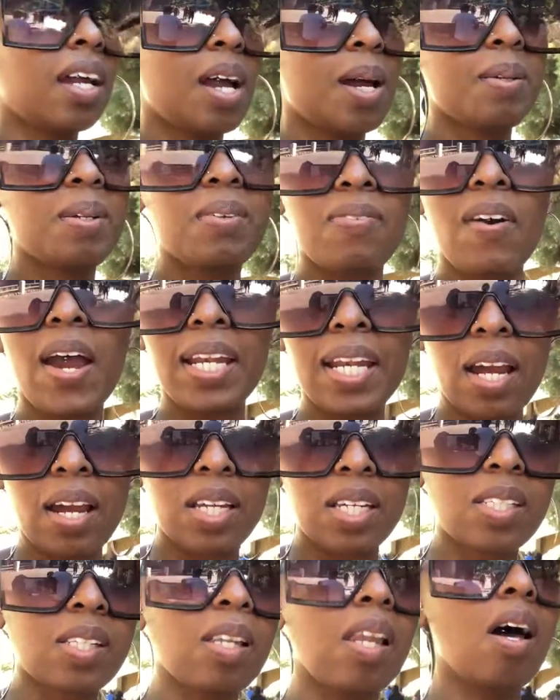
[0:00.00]
Come to find
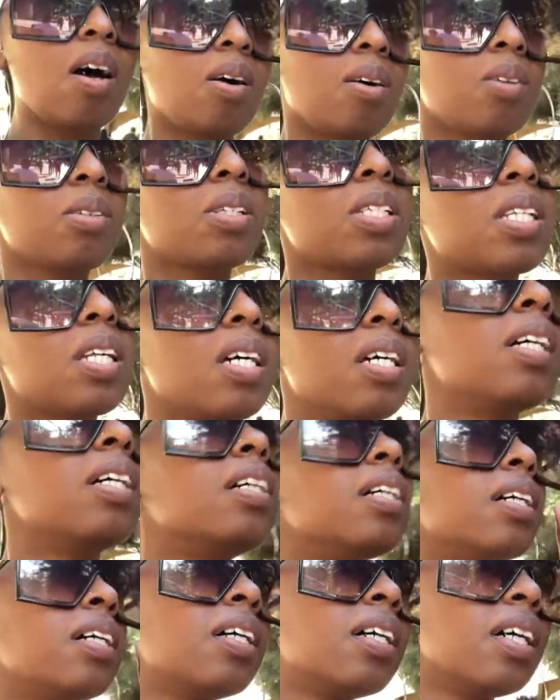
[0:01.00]
out it's closed.
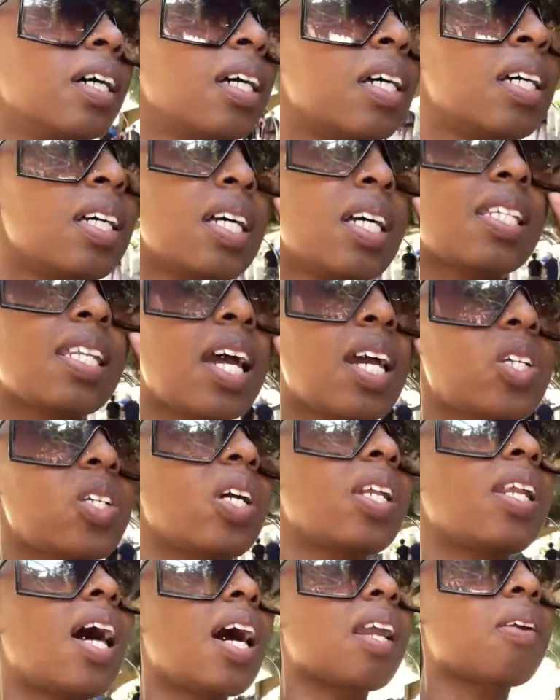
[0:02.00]
There's
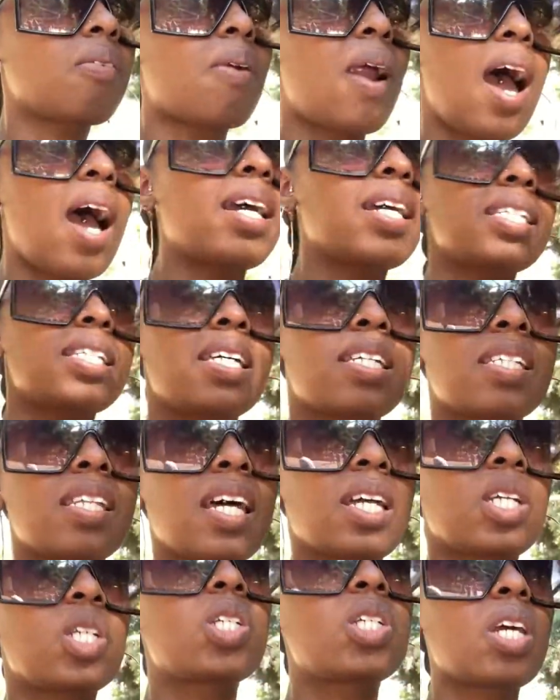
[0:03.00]
actually a lot of rides that's
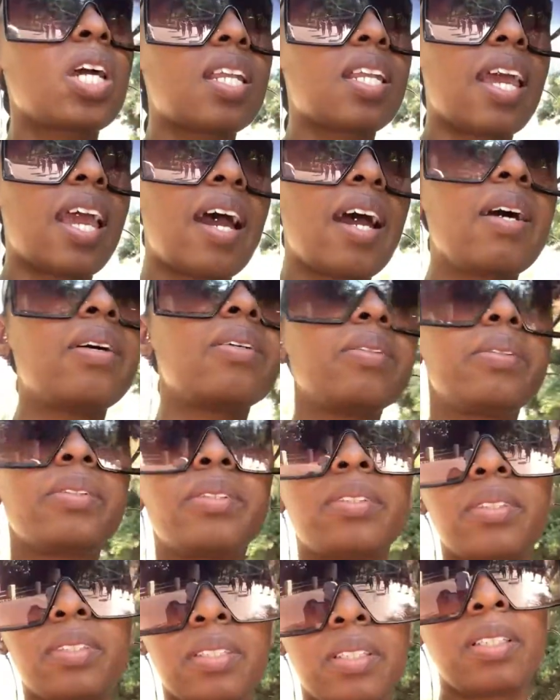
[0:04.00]
like shut down.
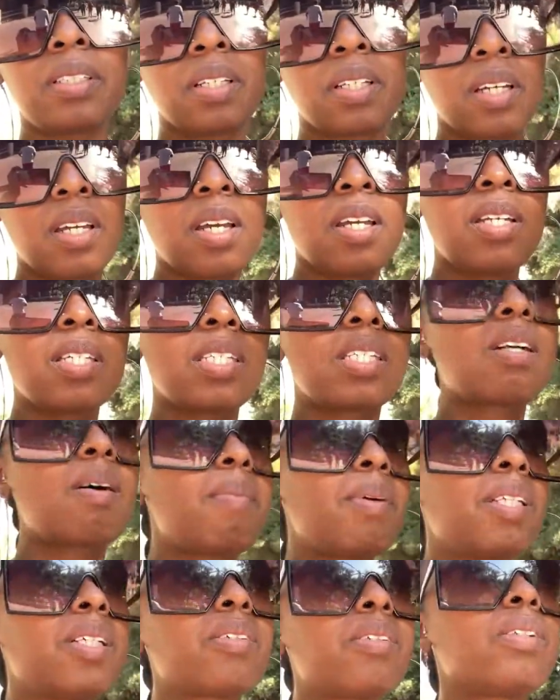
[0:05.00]
So
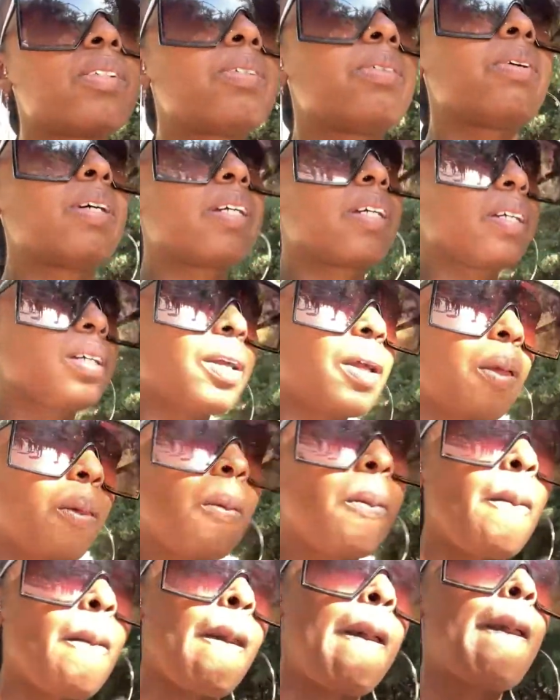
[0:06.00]
I'm a little annoyed,
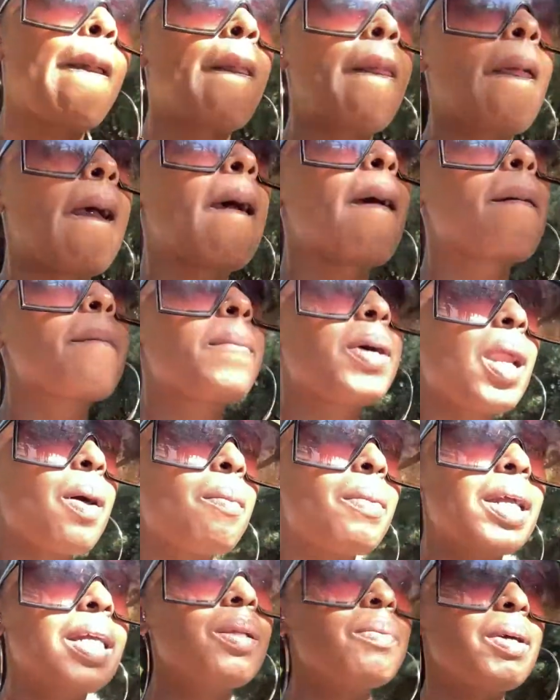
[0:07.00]
but
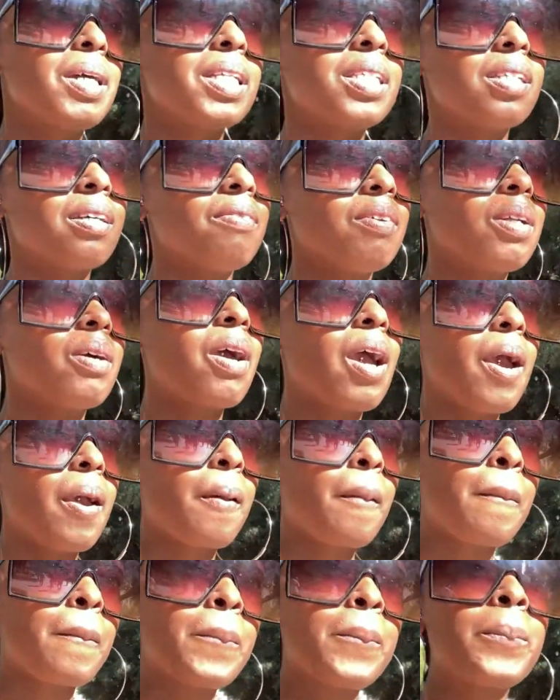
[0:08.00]
I'll make the best of it, okay?